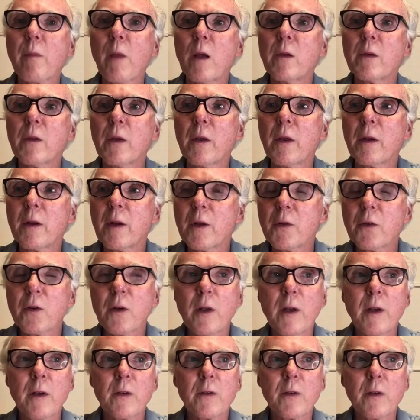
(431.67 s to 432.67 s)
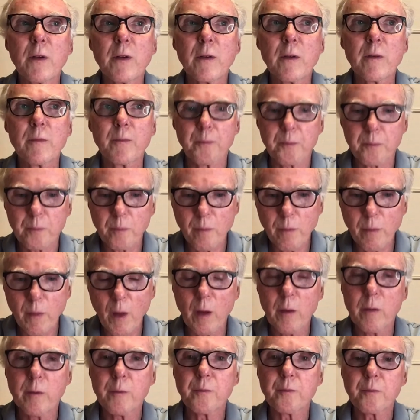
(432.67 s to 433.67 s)
So the initial has this
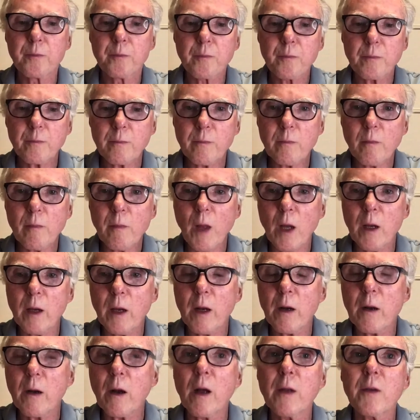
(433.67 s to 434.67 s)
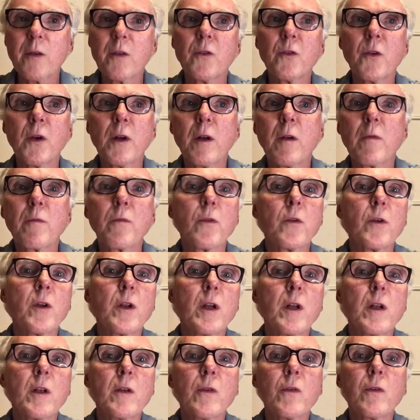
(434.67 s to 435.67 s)
kind of concentrated
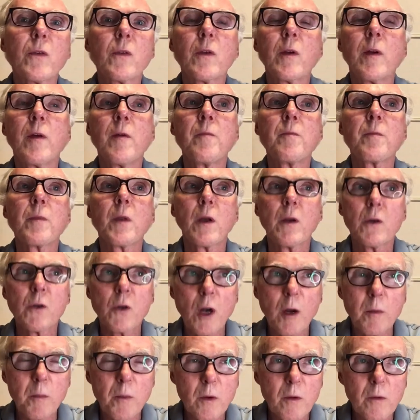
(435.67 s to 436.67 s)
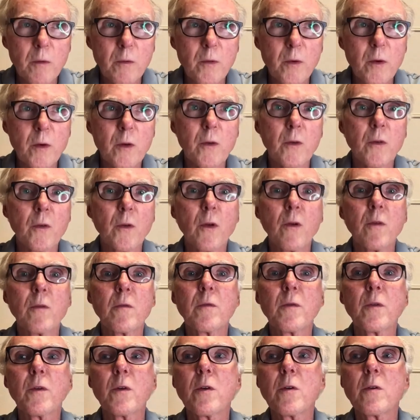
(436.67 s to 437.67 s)
fruitiness, tropical fruit, stone
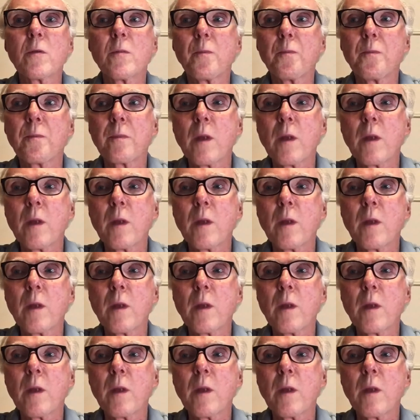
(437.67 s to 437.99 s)
fruit.